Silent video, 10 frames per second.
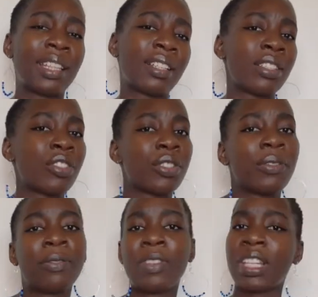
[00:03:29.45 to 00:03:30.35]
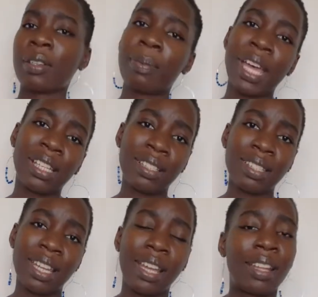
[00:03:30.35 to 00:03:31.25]
They're gonna do finger
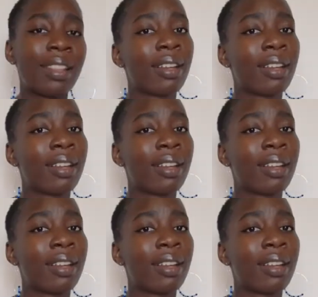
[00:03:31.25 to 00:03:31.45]
painting.